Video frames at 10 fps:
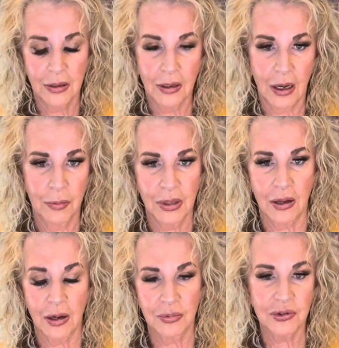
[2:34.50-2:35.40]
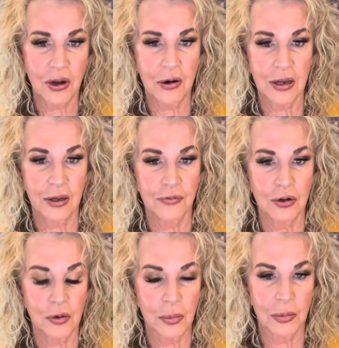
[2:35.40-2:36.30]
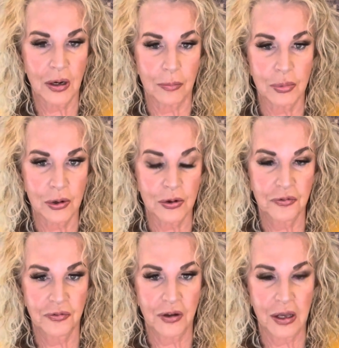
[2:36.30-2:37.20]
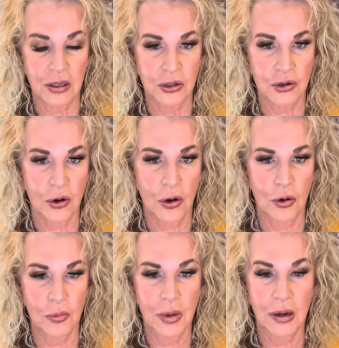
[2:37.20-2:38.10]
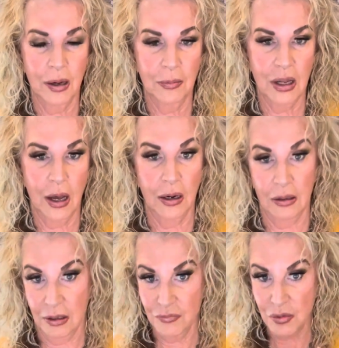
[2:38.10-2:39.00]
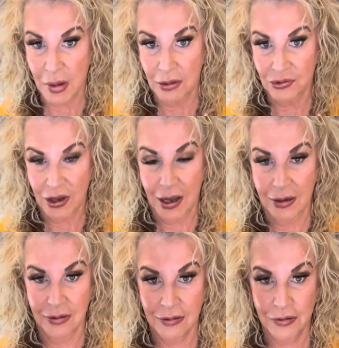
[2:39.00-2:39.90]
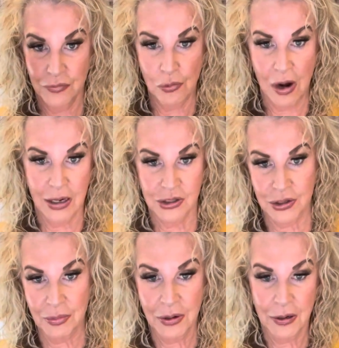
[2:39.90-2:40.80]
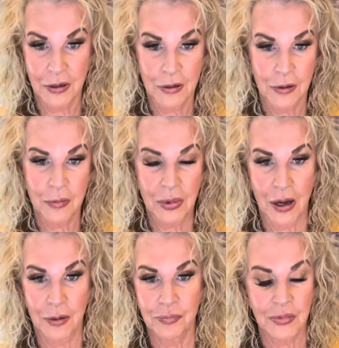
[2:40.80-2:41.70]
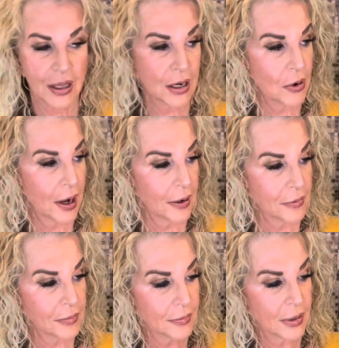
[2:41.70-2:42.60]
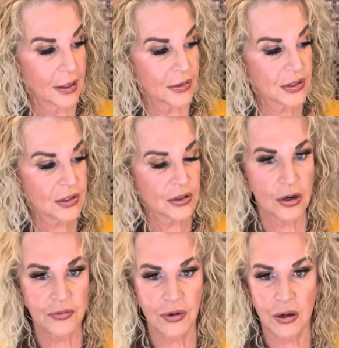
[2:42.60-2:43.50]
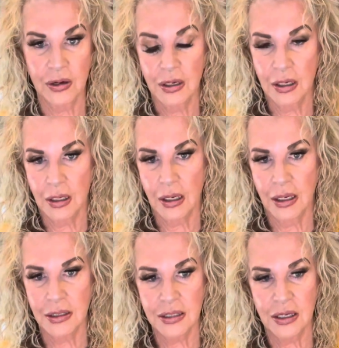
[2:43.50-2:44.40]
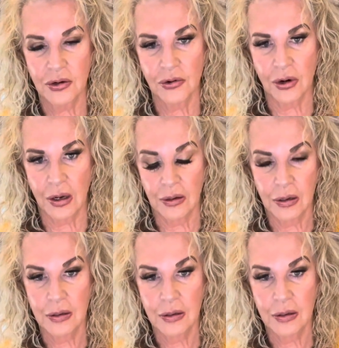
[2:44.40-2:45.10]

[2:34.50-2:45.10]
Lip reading: And I'm sorry if you're a bird fan in your home. I'm not. I love them outside and I love to watch them. But anyway, it's sort of a antique green.